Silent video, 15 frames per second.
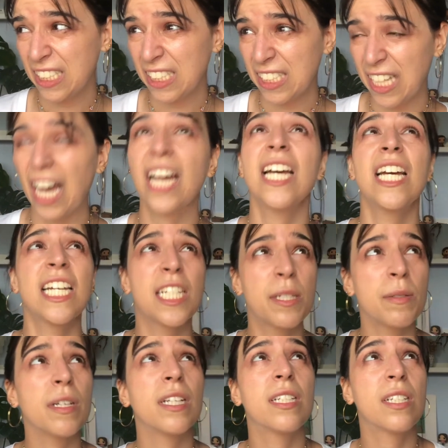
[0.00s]
Yeah,
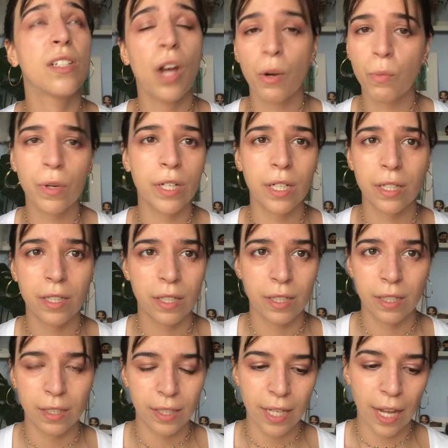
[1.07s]
it's not 1 year
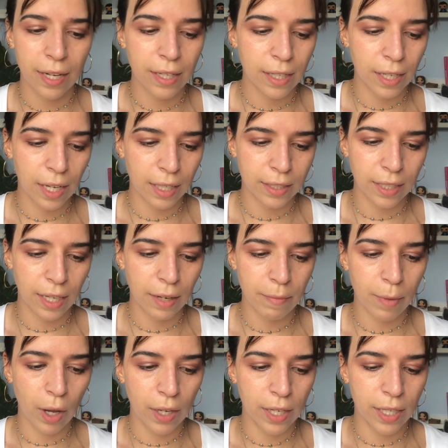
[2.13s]
yet, like that I
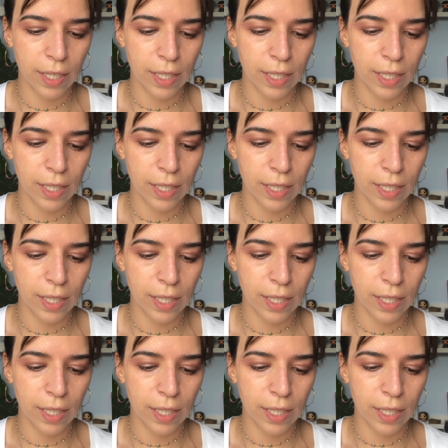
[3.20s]
bought it.